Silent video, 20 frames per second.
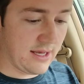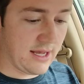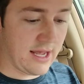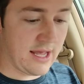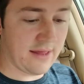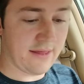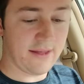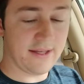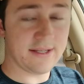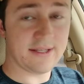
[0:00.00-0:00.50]

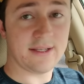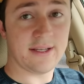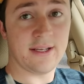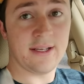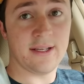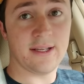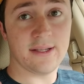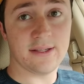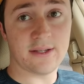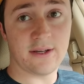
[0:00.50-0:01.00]
And this
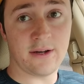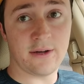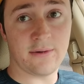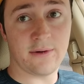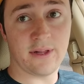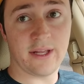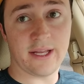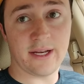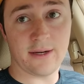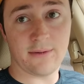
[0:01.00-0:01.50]
is
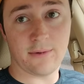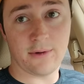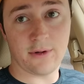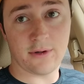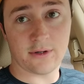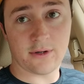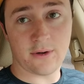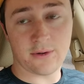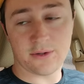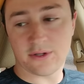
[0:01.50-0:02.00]
unrelated,
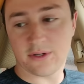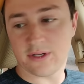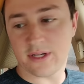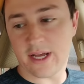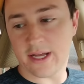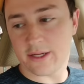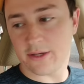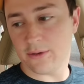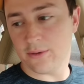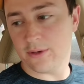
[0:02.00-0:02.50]
Roller Coaster
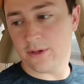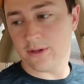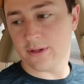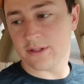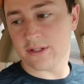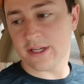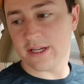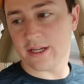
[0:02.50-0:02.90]
Tycoon. It looks